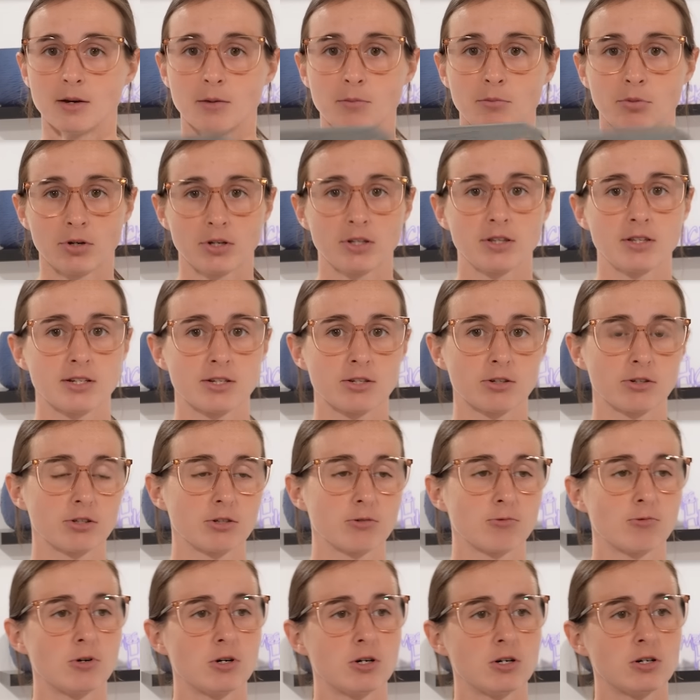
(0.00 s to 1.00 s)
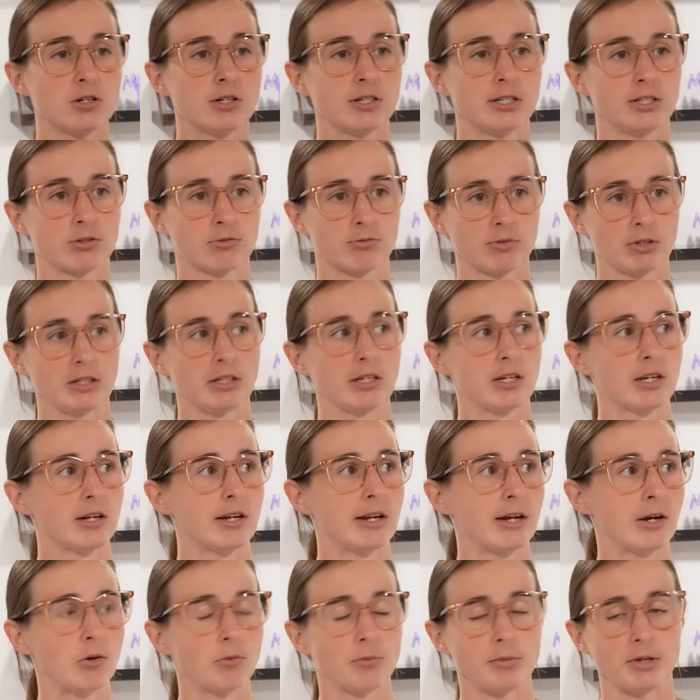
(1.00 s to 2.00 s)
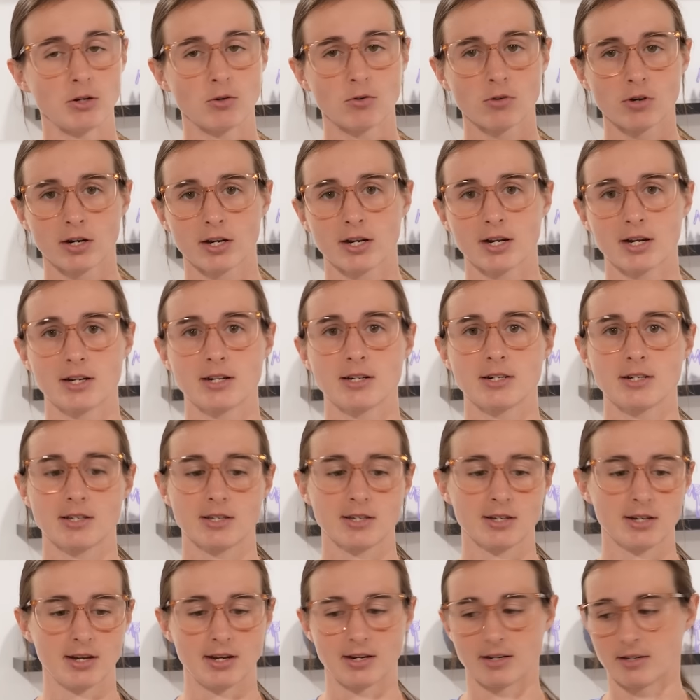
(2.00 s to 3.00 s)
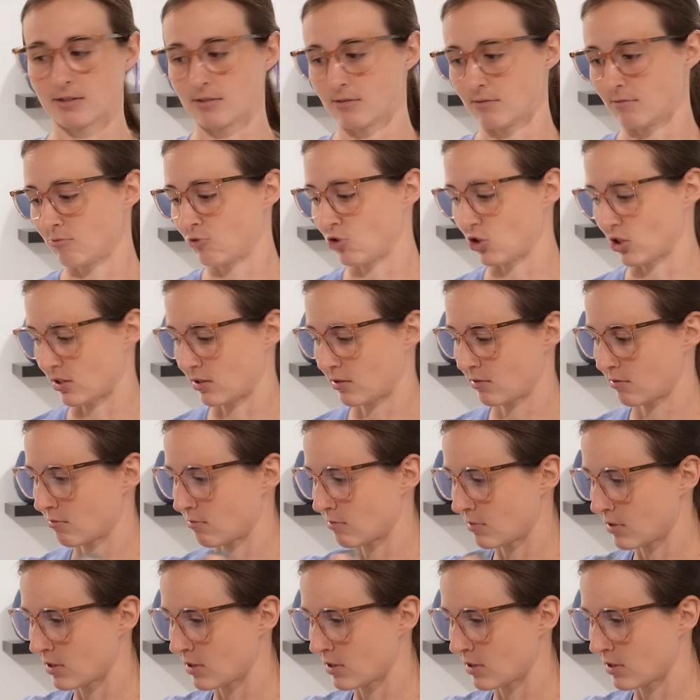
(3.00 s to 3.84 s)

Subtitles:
Putting this on the wall is really gonna help me organize and just